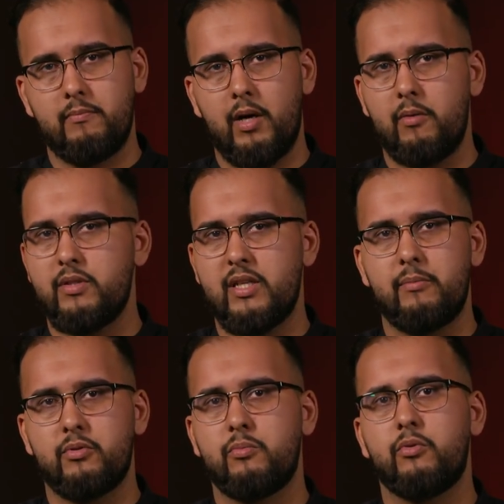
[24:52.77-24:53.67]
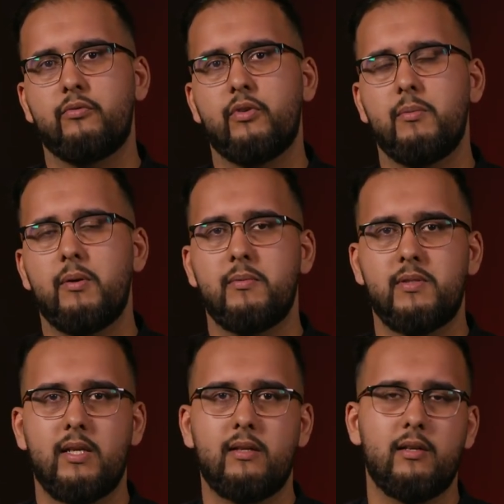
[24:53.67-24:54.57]
but I wasn't able to mourn for Imam
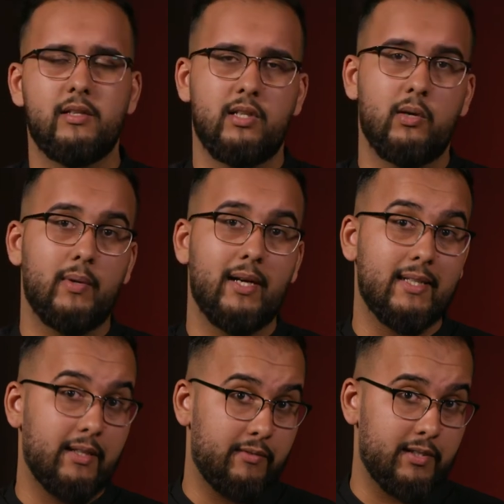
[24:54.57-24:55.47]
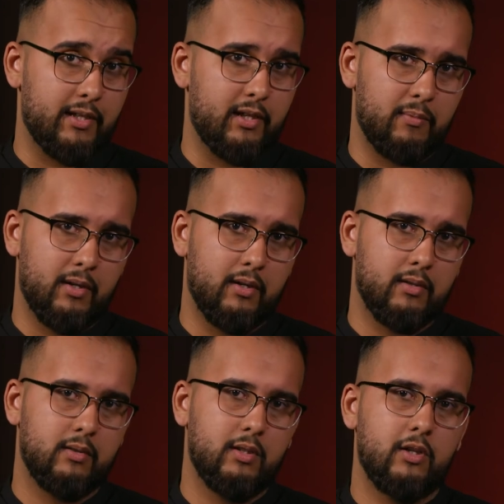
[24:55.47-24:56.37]
Hussein alayhi salam when I did visit Karbala
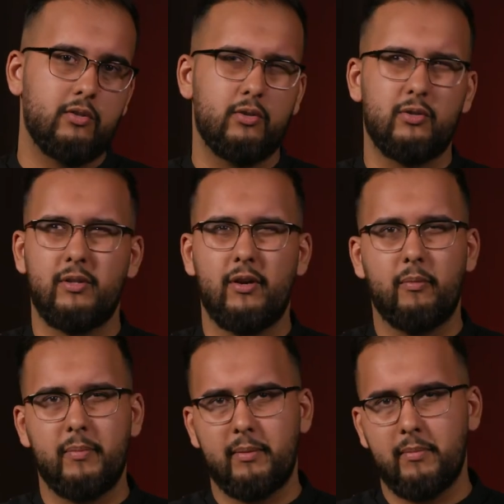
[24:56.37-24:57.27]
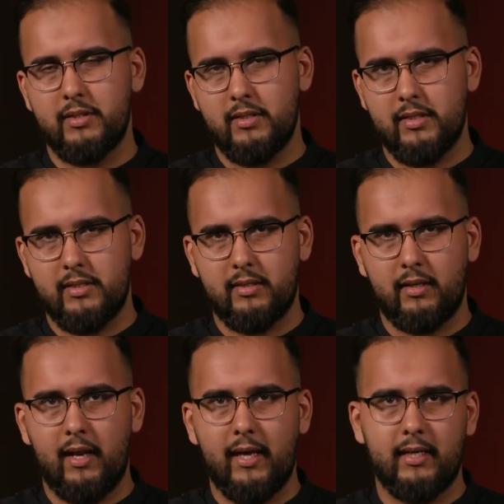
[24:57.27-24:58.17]
due to there not being majlis
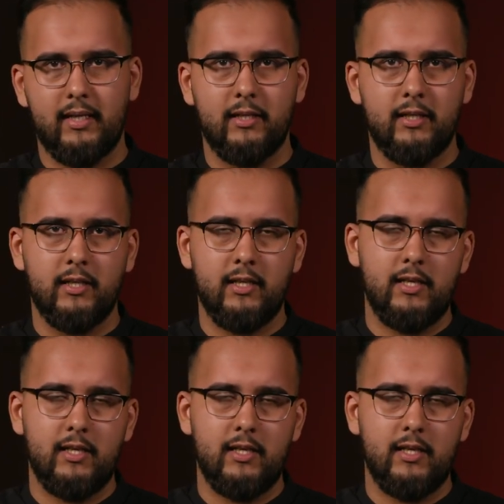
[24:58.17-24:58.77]
like in,